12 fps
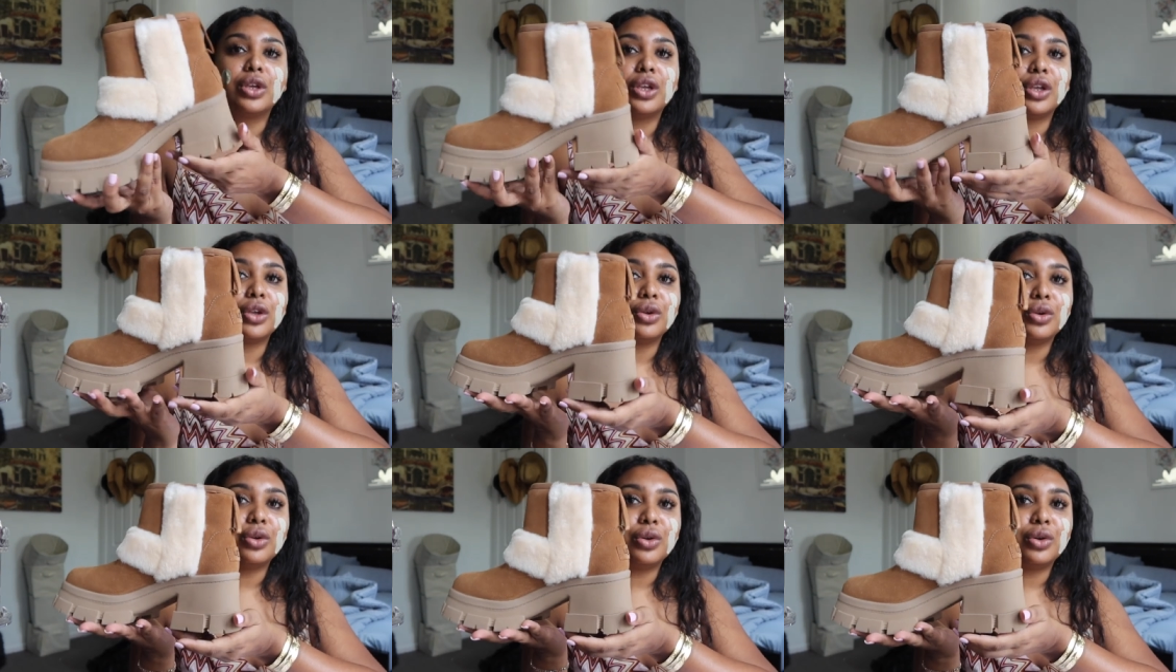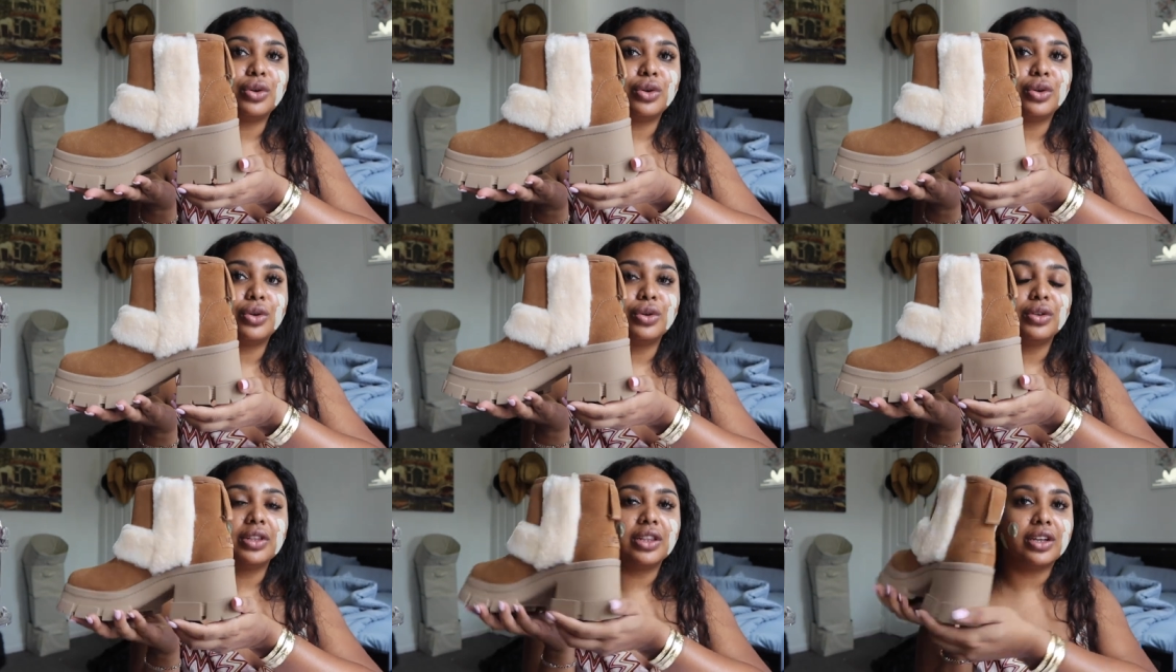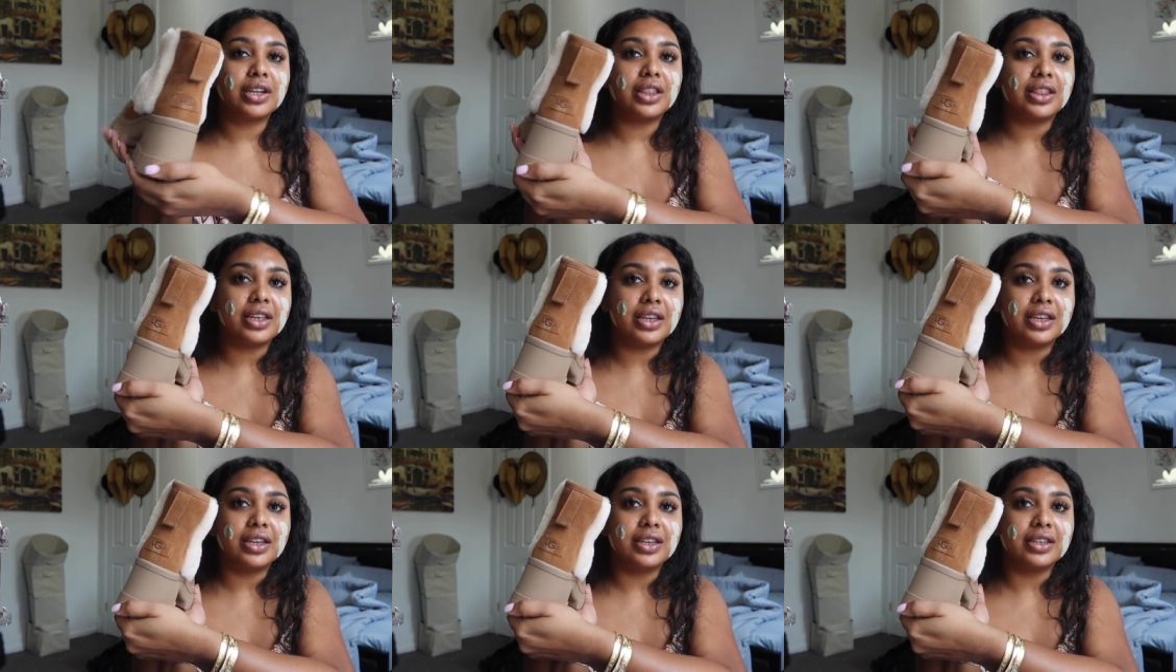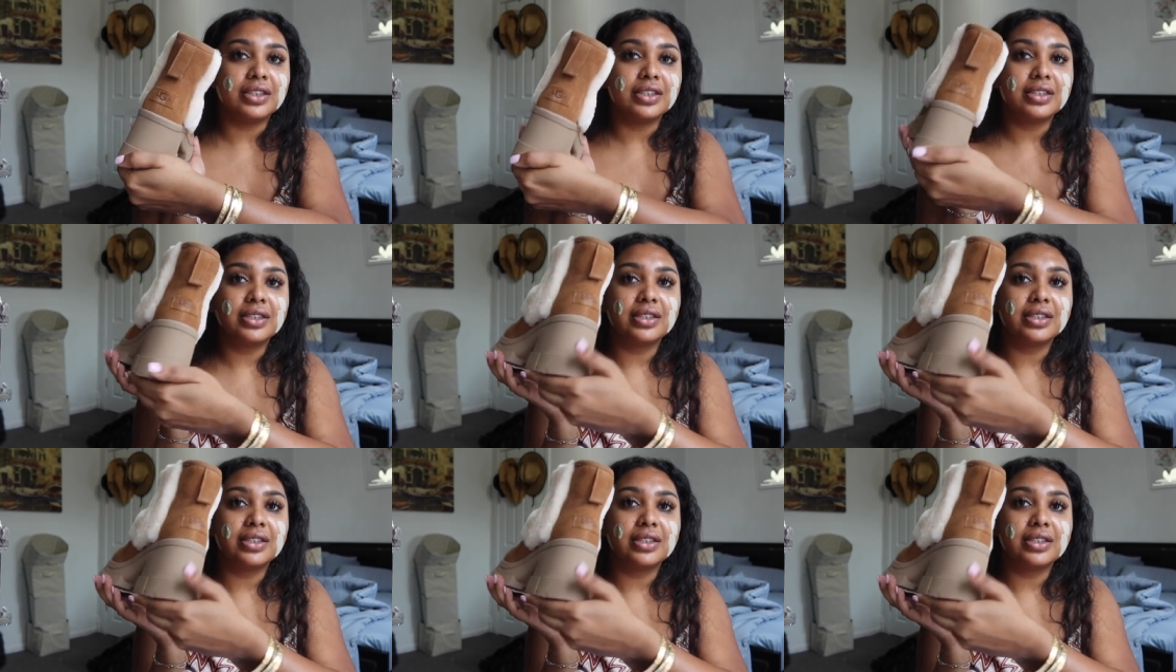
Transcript: cute. Look at these.